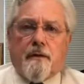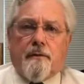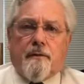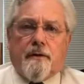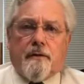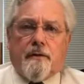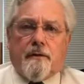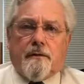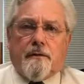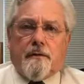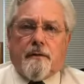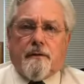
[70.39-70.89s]

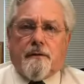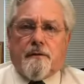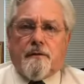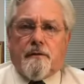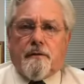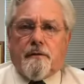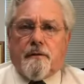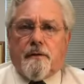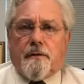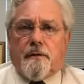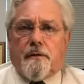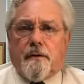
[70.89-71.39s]
of
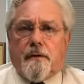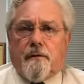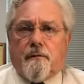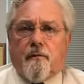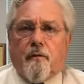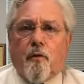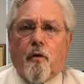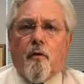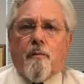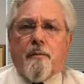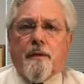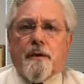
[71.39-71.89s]
a, a, a
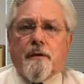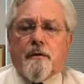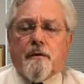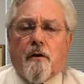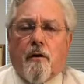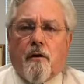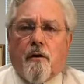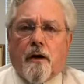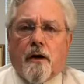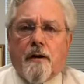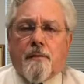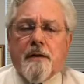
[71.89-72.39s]

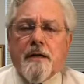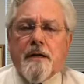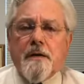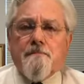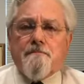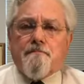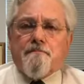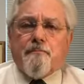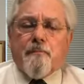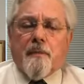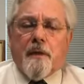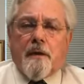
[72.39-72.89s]
Roman
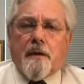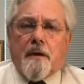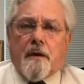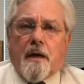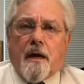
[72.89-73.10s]
army,